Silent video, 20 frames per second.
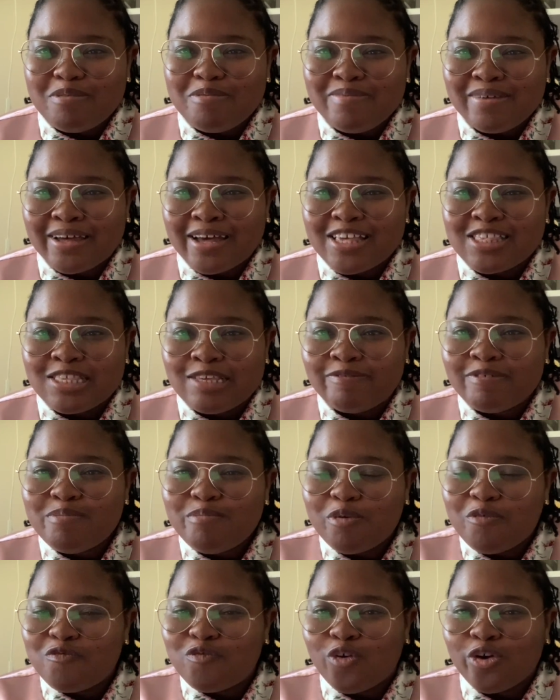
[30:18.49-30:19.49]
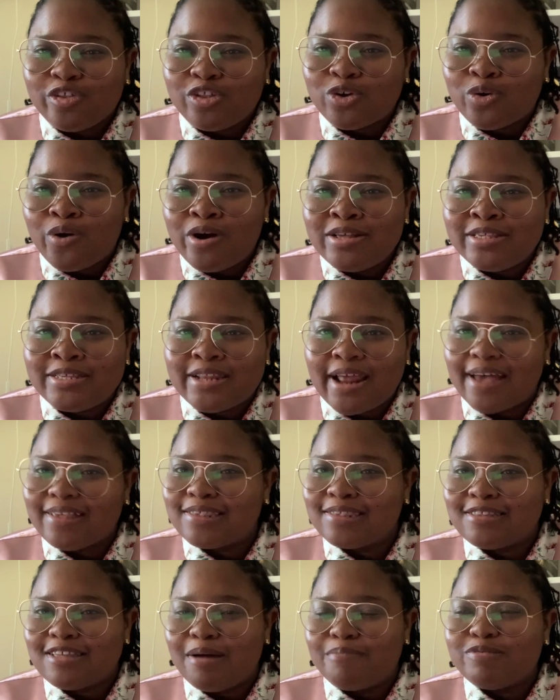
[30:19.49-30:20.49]
because even before the quarantine I used to
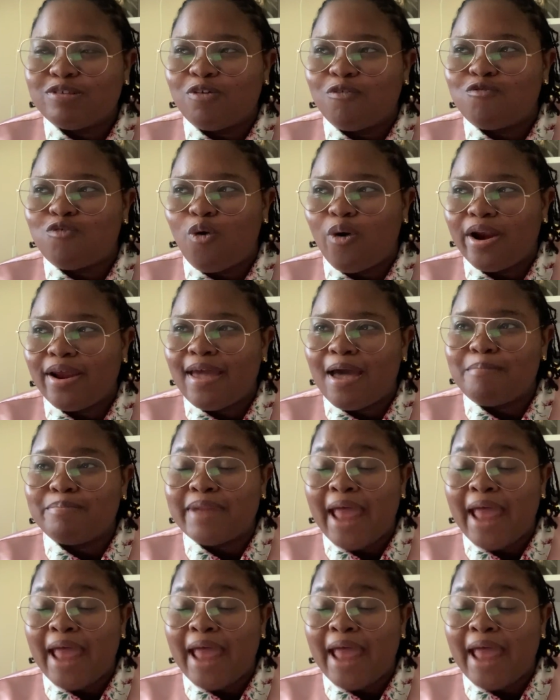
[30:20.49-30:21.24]
stay up till 4 a.m.